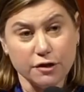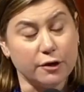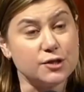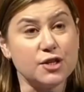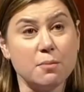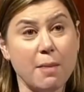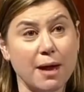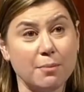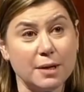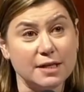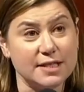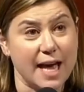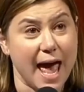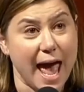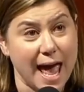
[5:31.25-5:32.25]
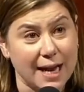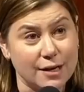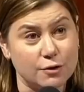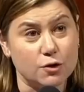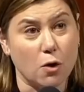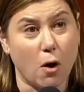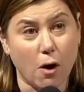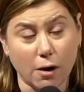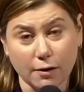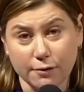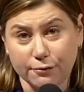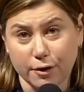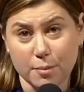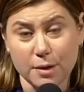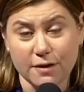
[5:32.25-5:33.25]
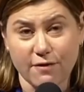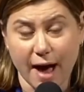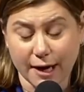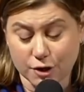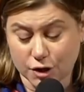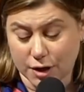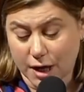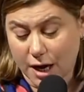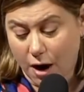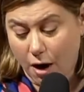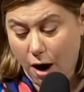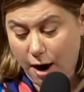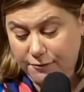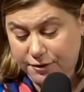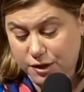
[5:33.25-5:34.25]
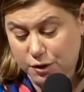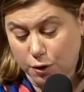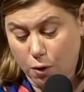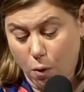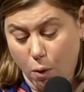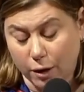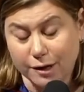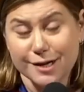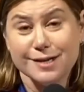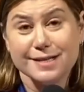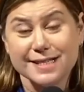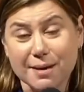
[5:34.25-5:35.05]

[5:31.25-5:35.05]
There's an amendment to end all affirmative action in our officer corps,